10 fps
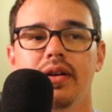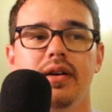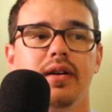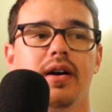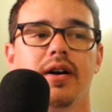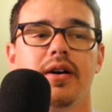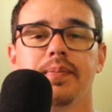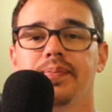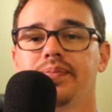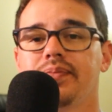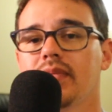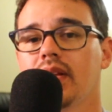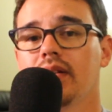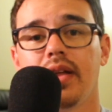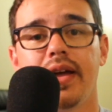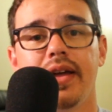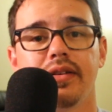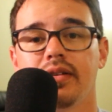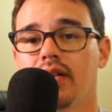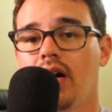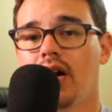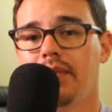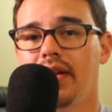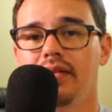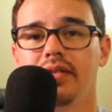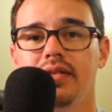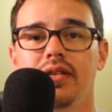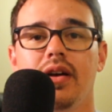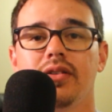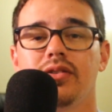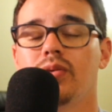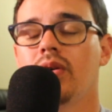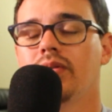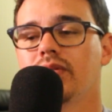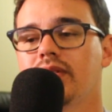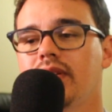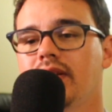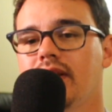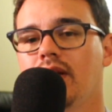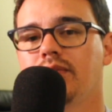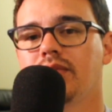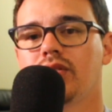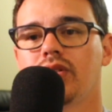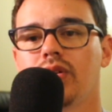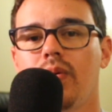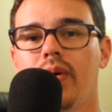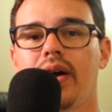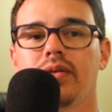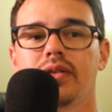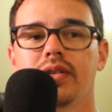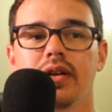Um, like, comment, uh, do all those things. It helps the show out.